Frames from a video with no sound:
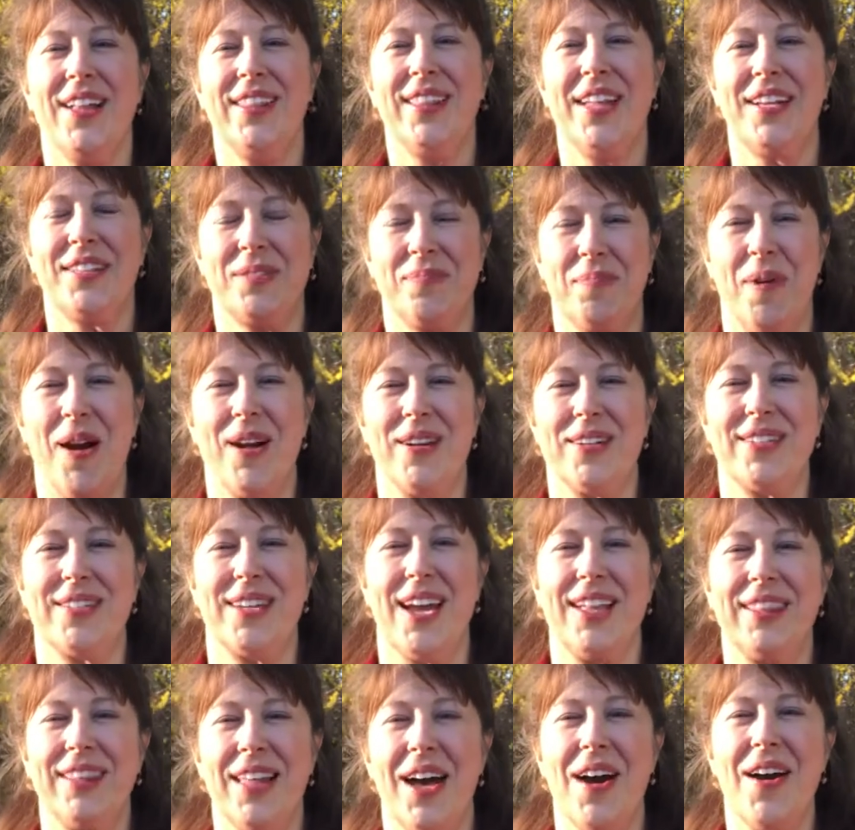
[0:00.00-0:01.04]
Let's march,
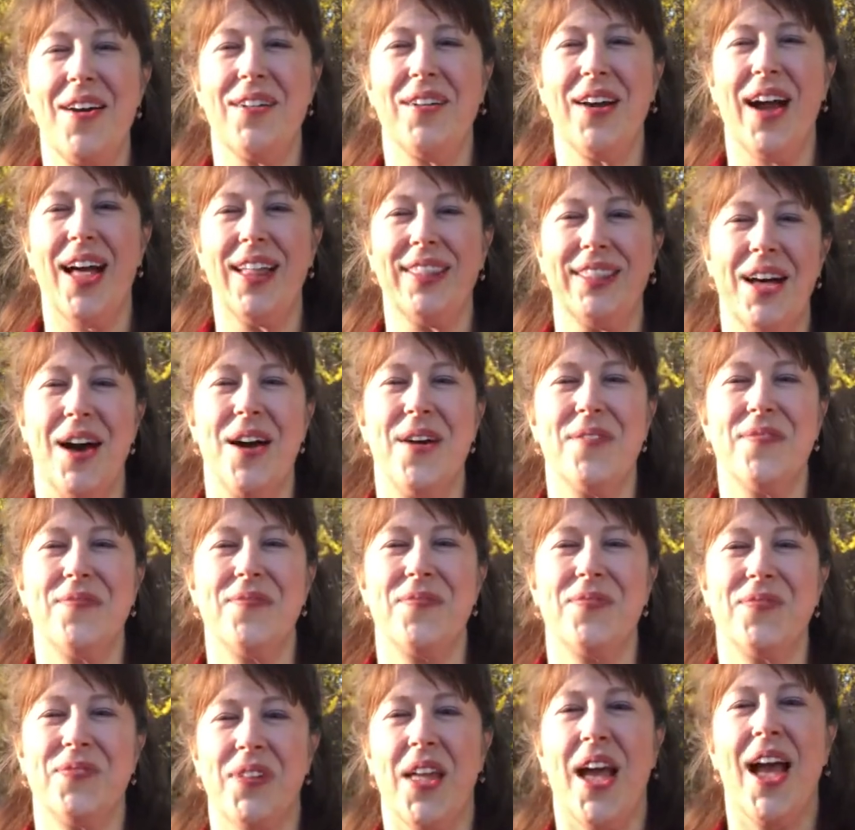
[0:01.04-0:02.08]
hello, hello.
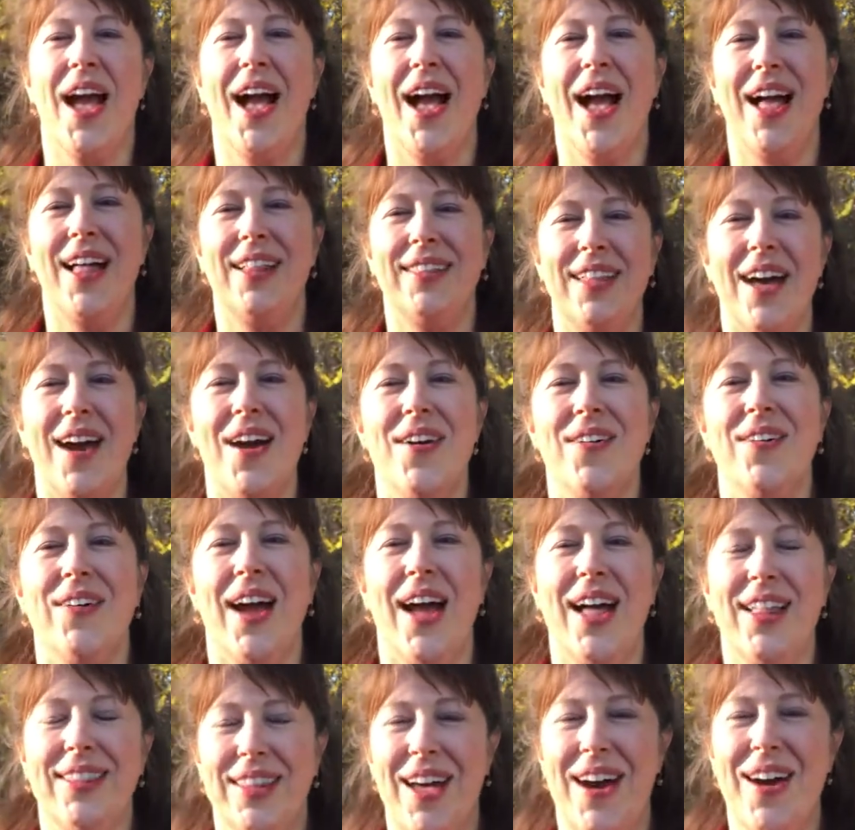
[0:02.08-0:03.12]
Hello,
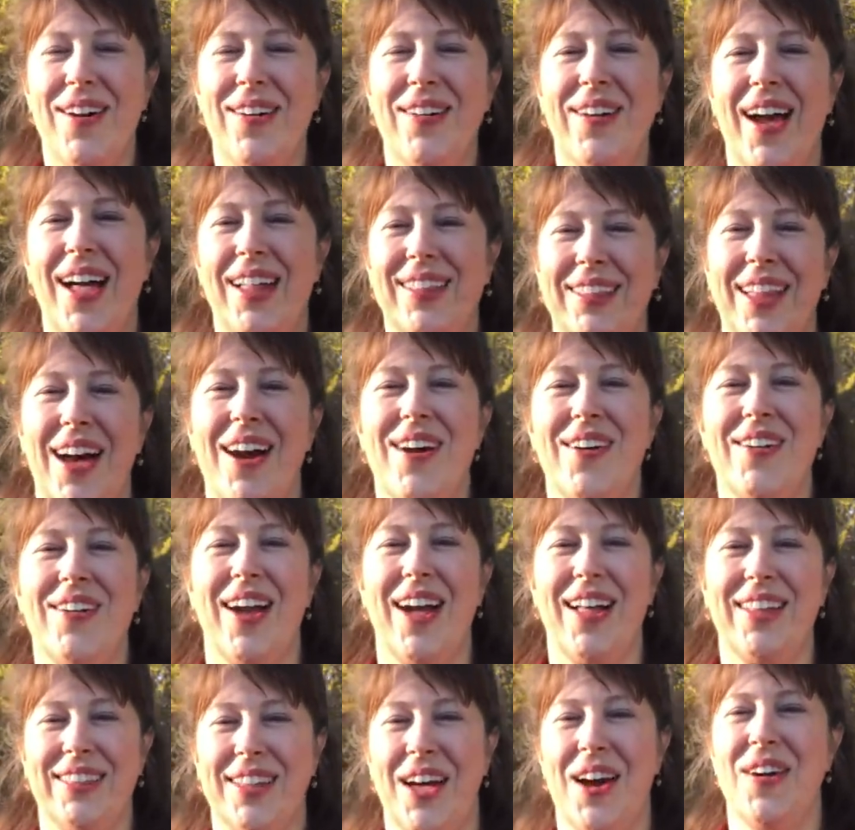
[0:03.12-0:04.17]
hello, hello,
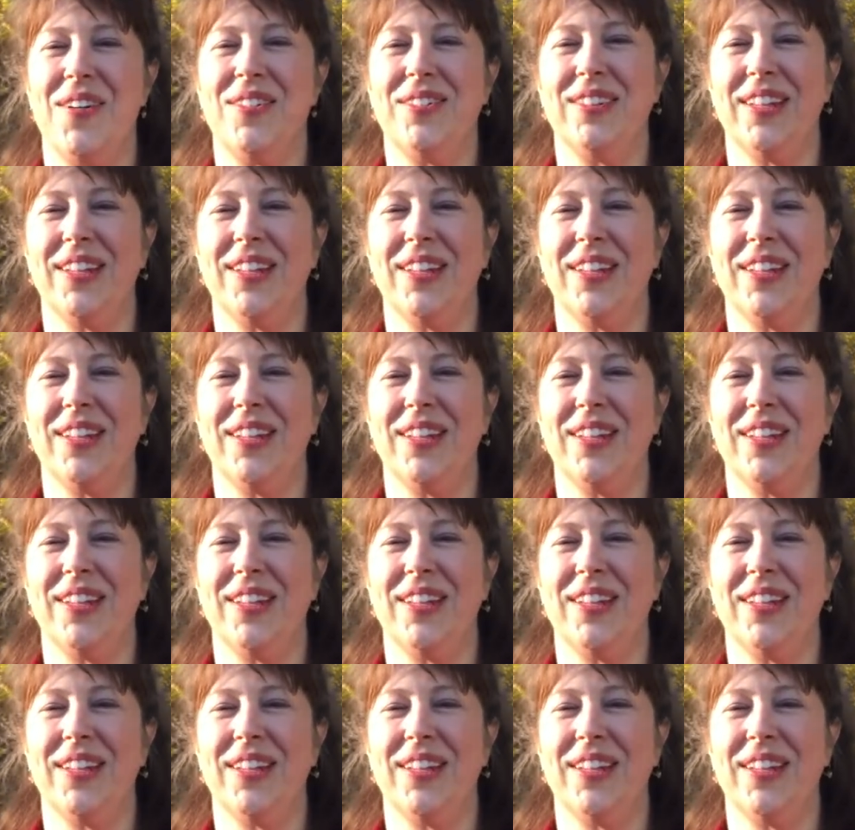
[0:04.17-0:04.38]
hello.